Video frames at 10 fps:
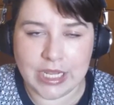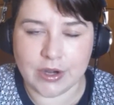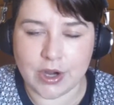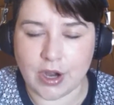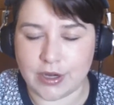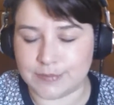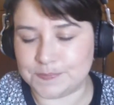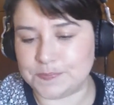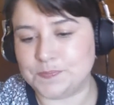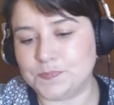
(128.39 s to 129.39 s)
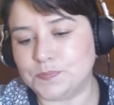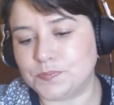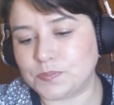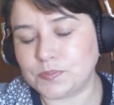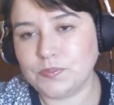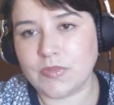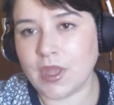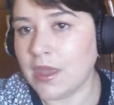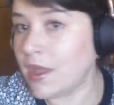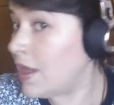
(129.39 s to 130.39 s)
but I mean, I look like a
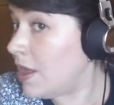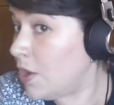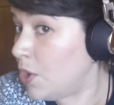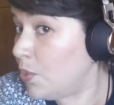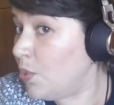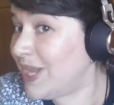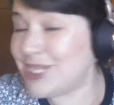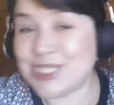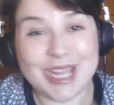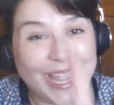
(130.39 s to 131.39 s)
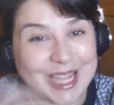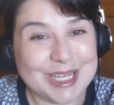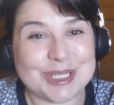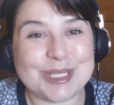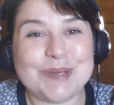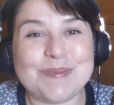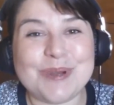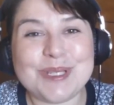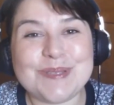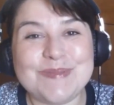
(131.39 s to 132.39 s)
kindergartner or a grown woman using
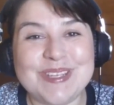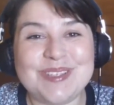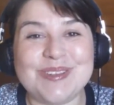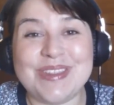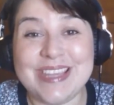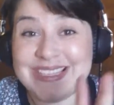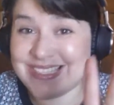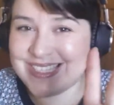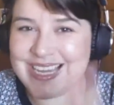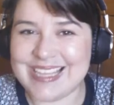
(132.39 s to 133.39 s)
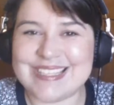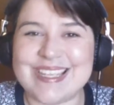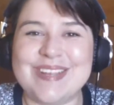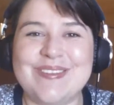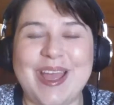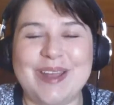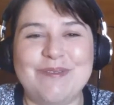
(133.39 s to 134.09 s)
something that belongs to a kindergartner.